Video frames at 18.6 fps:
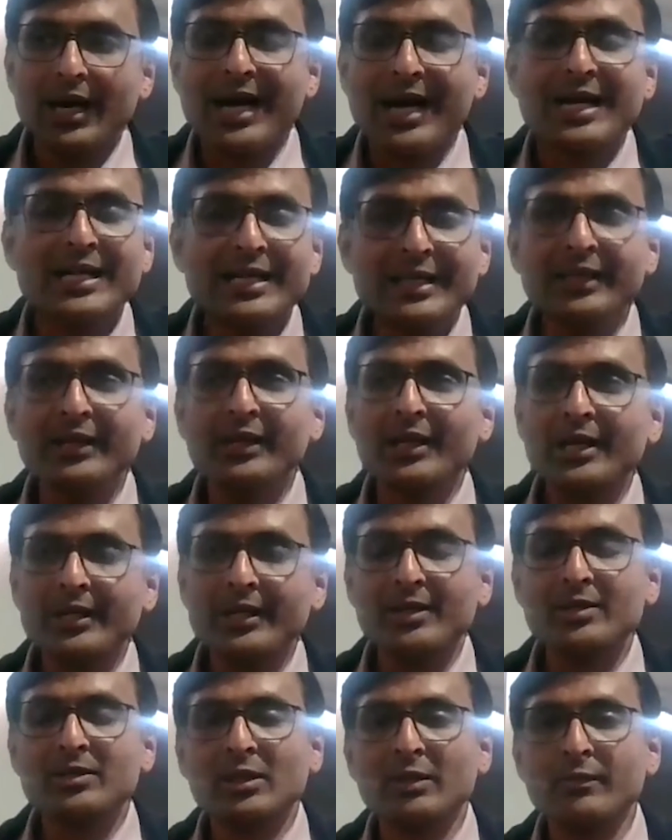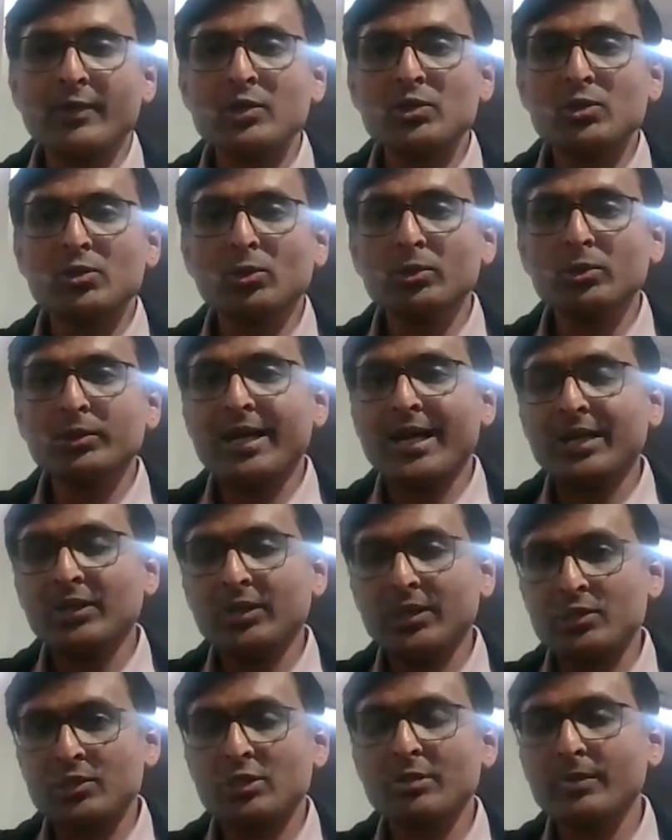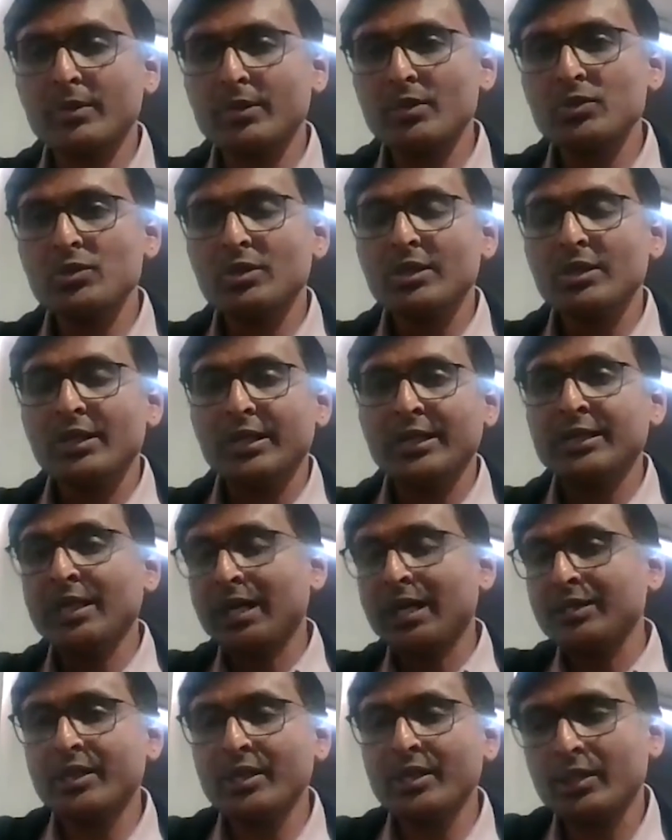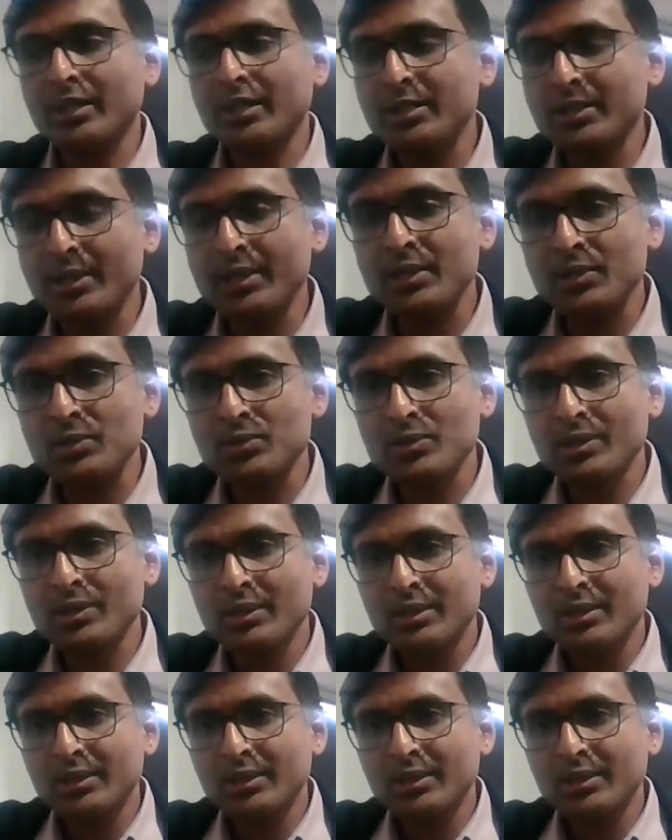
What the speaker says: IT related service to their customers in other countries.